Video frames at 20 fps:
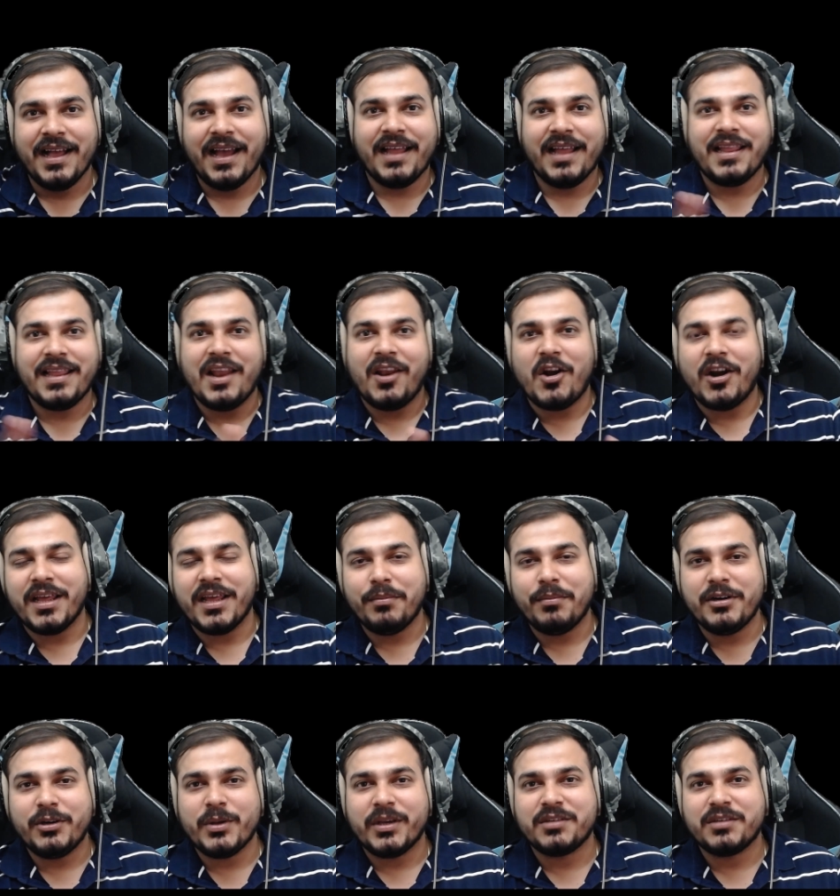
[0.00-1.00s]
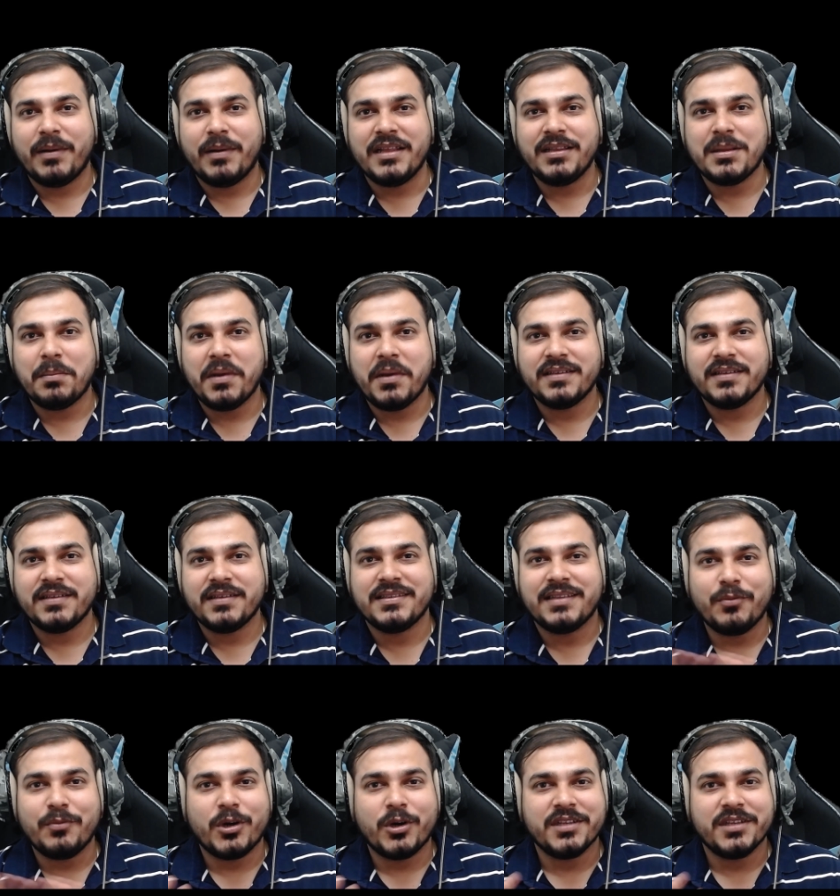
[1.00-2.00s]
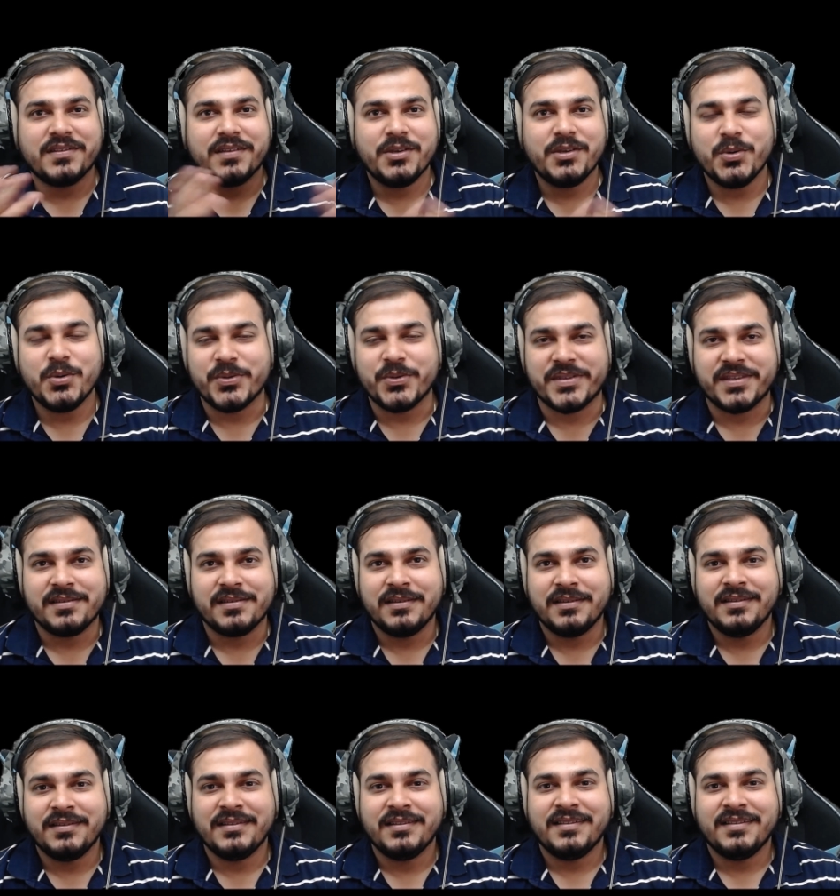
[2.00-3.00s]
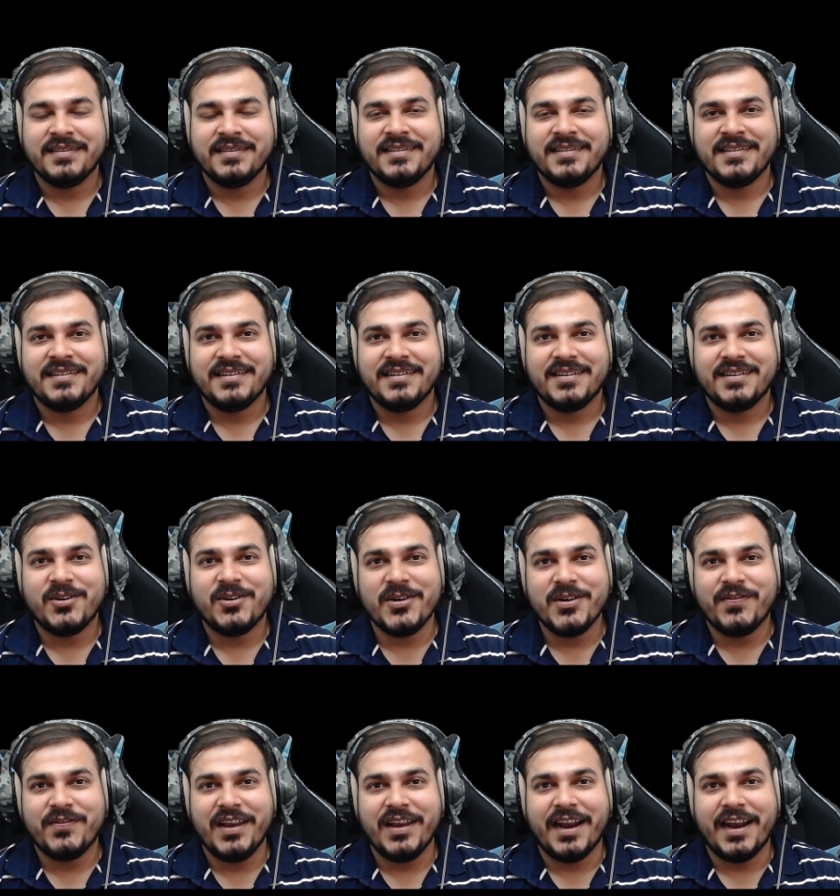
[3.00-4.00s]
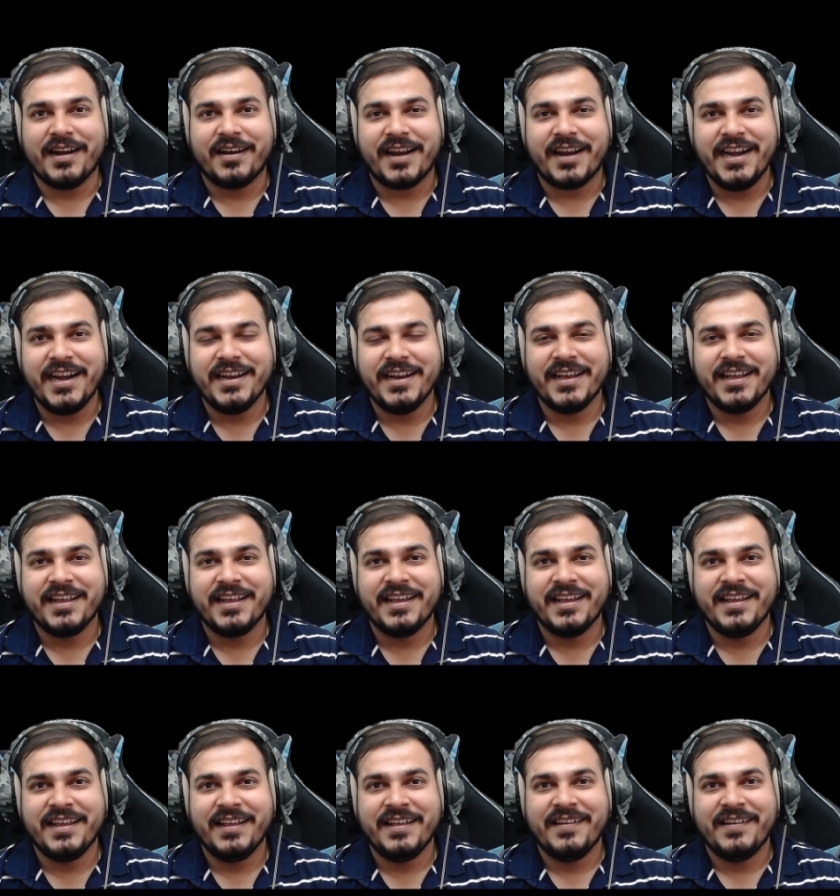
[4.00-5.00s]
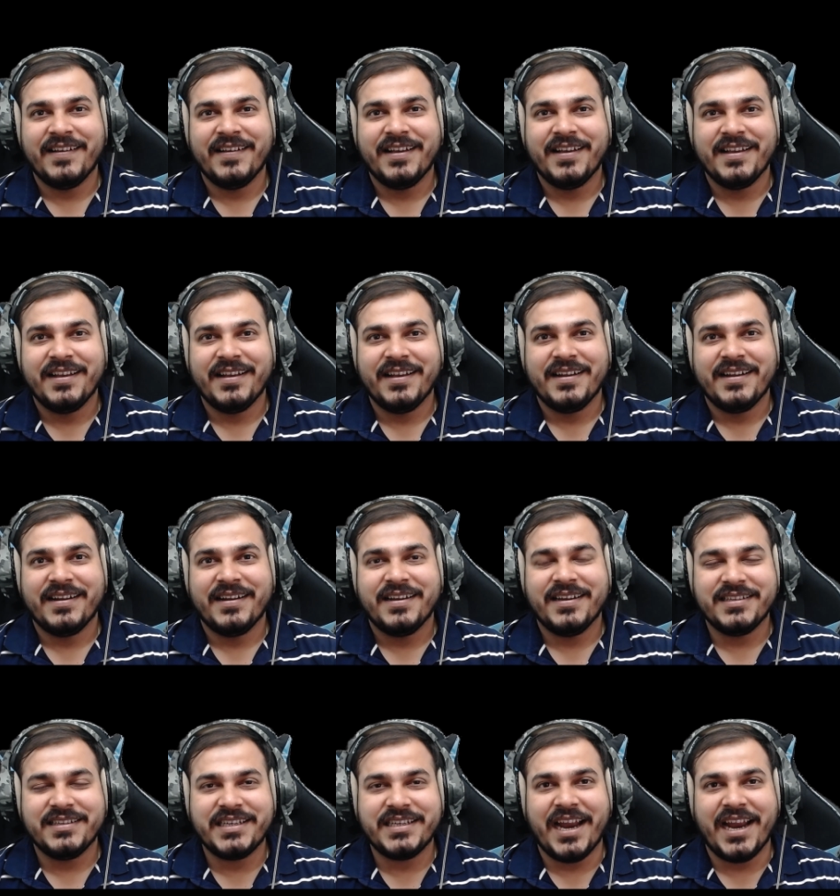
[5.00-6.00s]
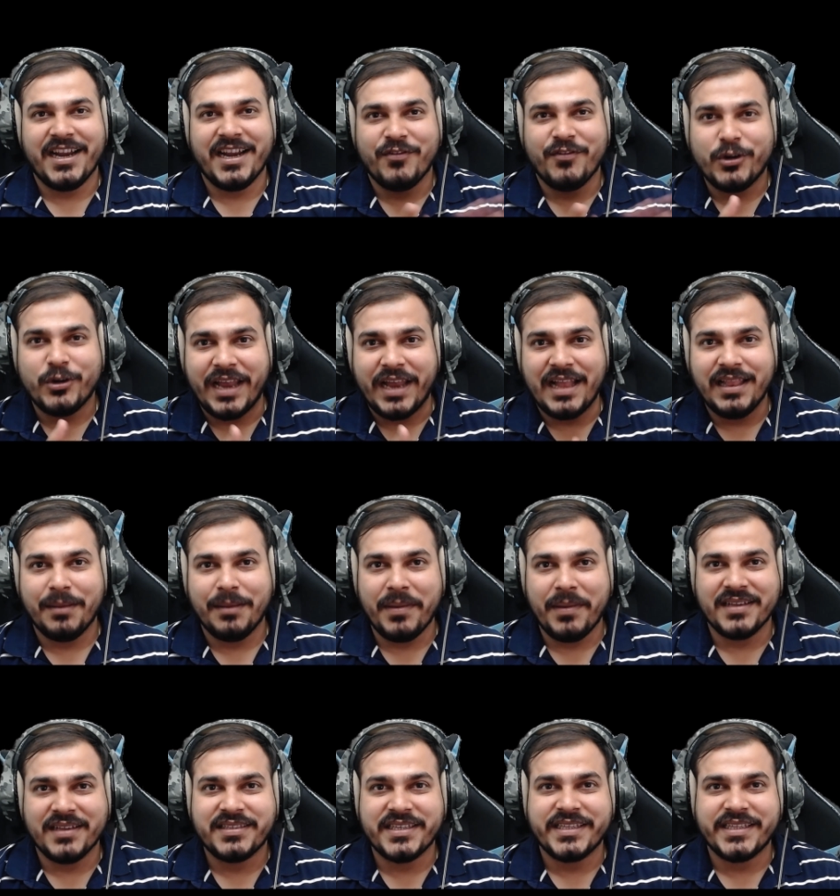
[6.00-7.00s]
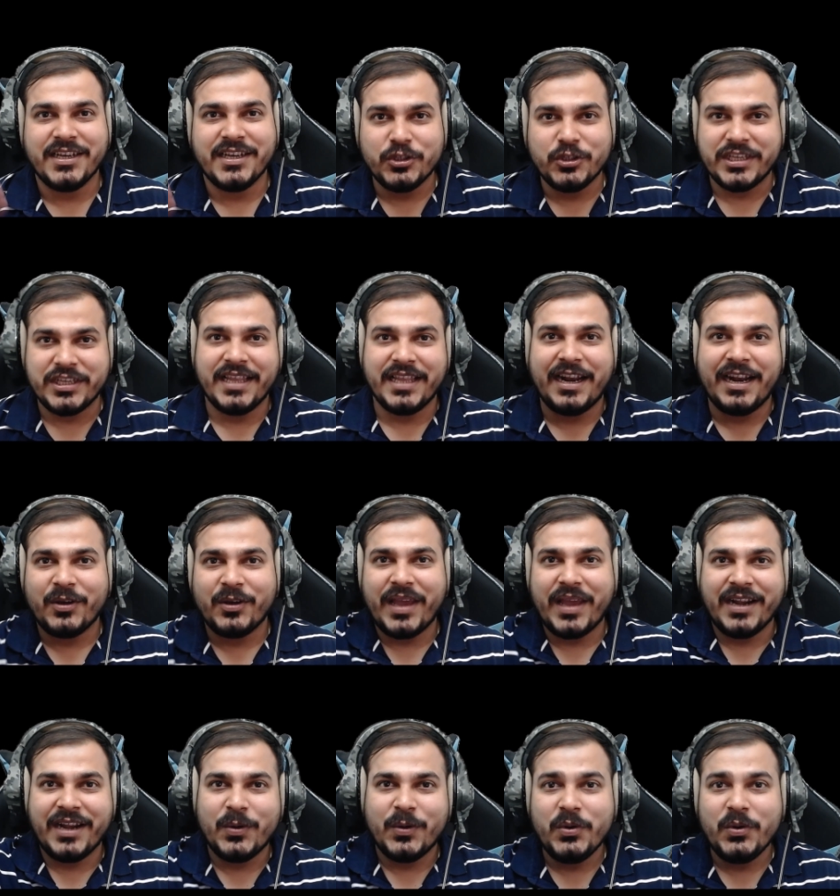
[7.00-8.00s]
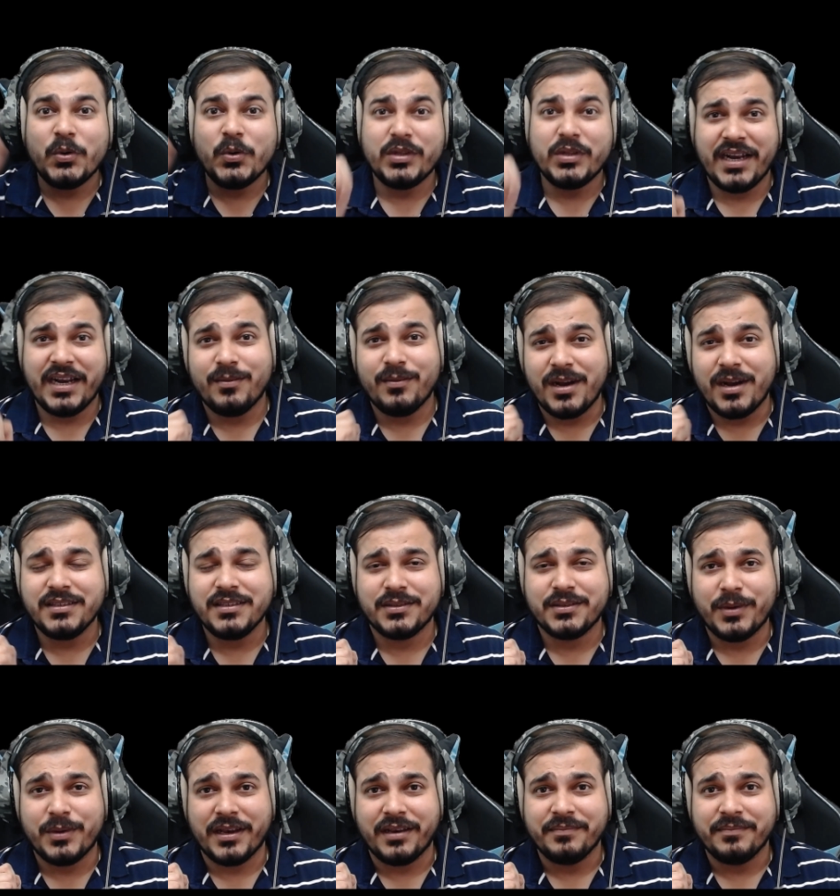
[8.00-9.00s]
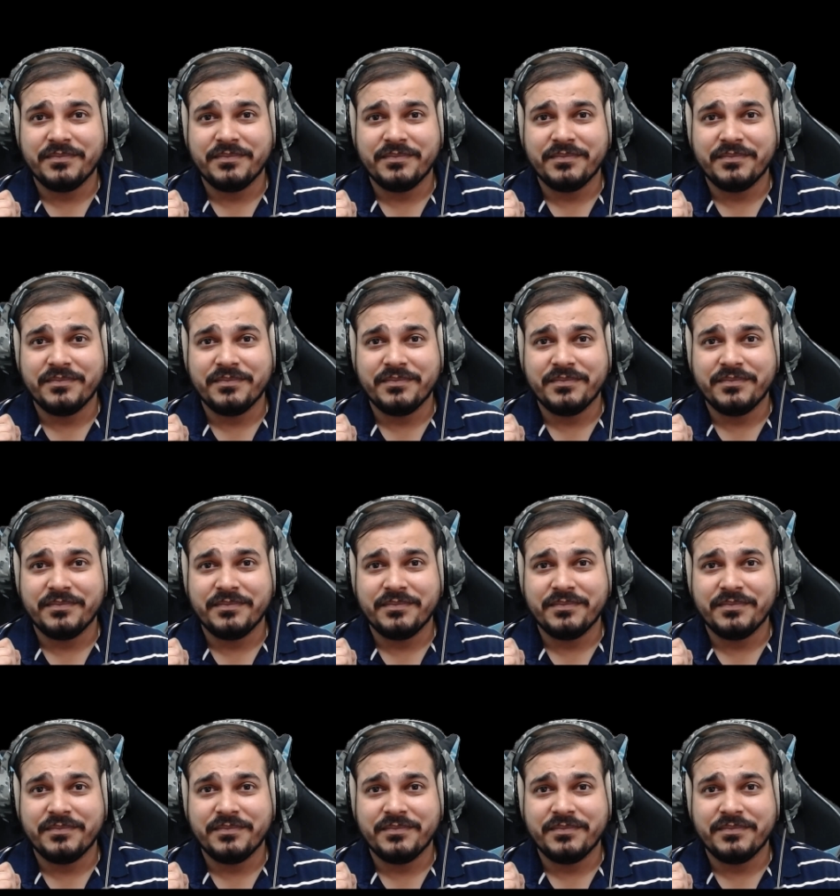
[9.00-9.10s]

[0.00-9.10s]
and they're not able to explain the basics, then what is the use? Don't you feel it, right? Instead, if you tell the basics and you say that okay, I don't know the advanced one.